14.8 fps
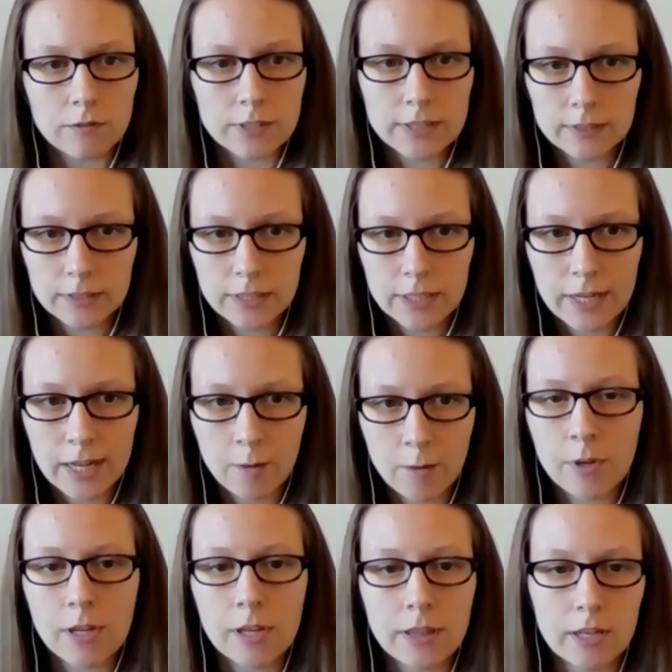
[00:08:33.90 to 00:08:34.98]
your
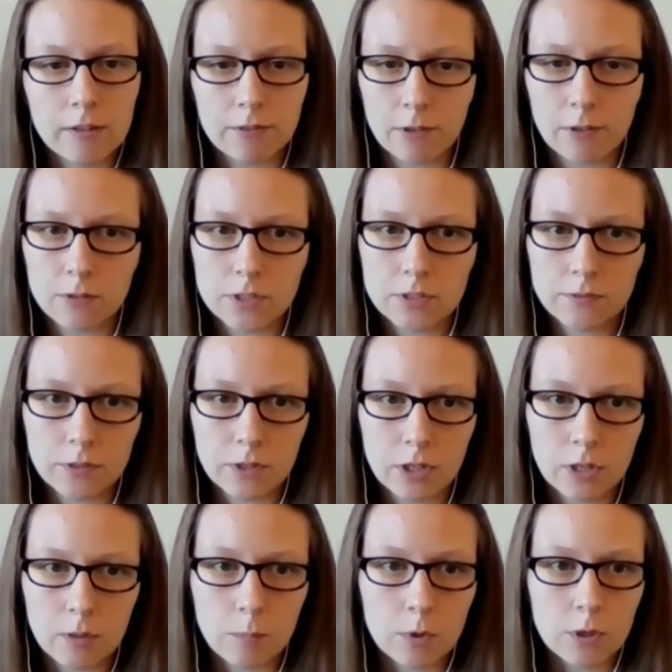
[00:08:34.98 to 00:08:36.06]
facility name, and then rows
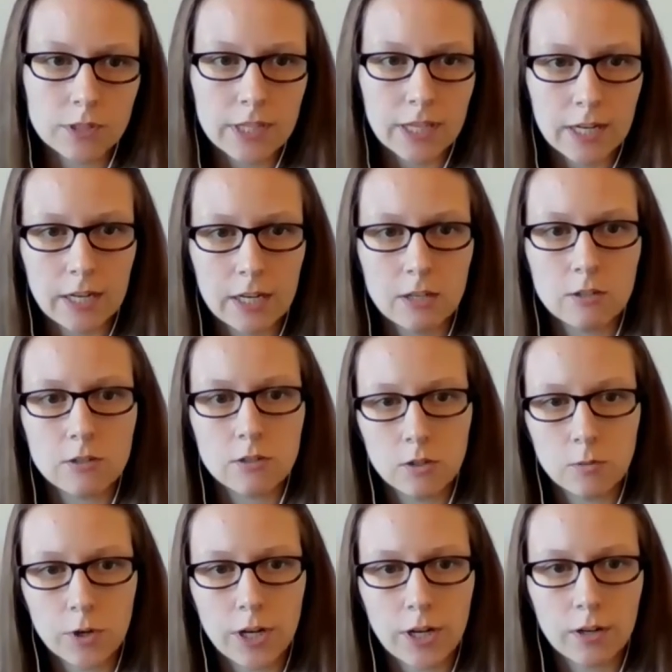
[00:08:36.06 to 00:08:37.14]
for
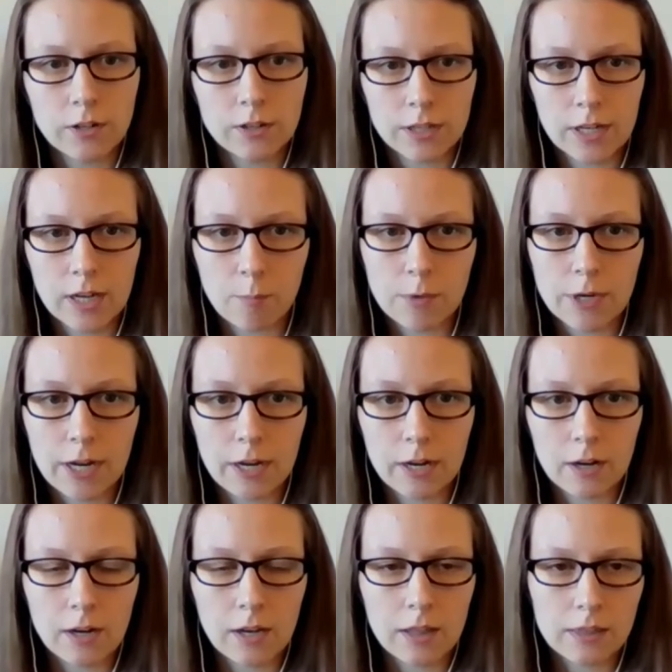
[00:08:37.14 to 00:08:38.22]
percentage, numerator and
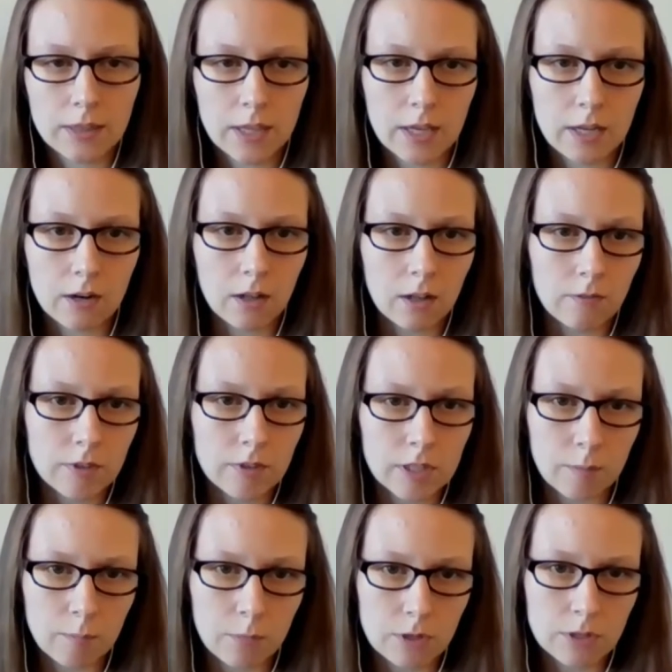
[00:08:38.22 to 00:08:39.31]
denominator, and then
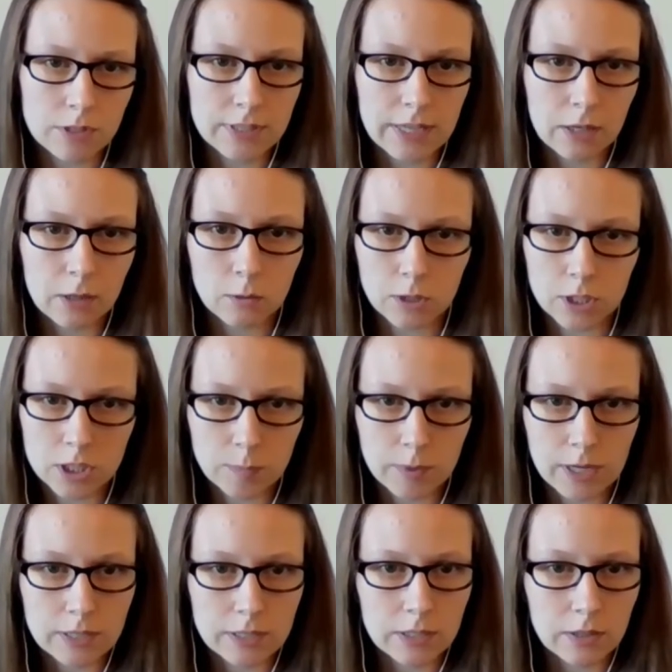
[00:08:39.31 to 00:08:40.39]
all of the numbers that
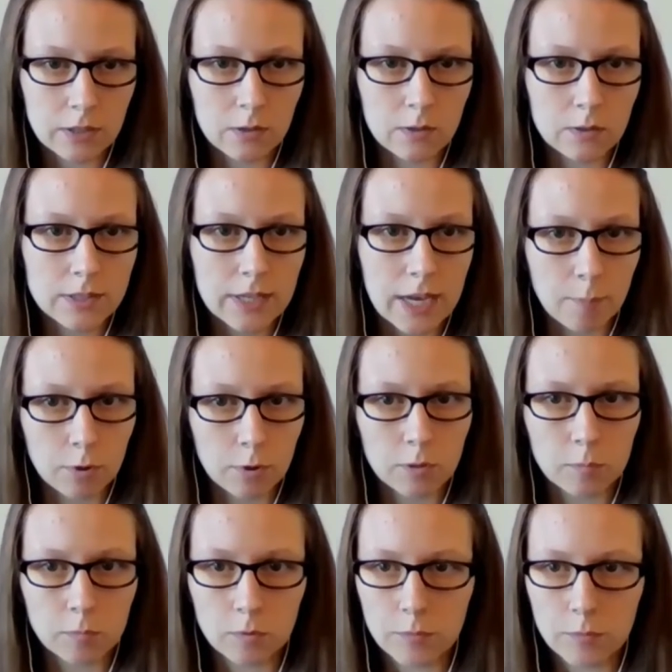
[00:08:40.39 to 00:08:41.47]
correspond to those
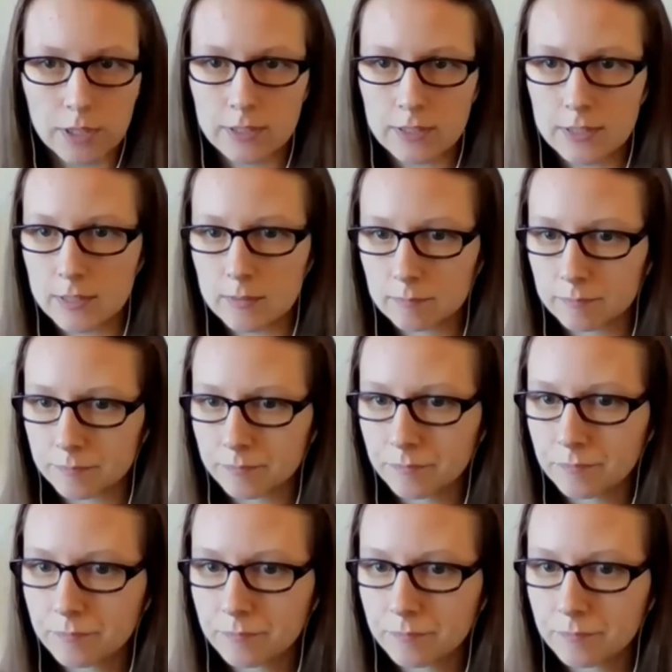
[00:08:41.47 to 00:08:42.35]
applicable months.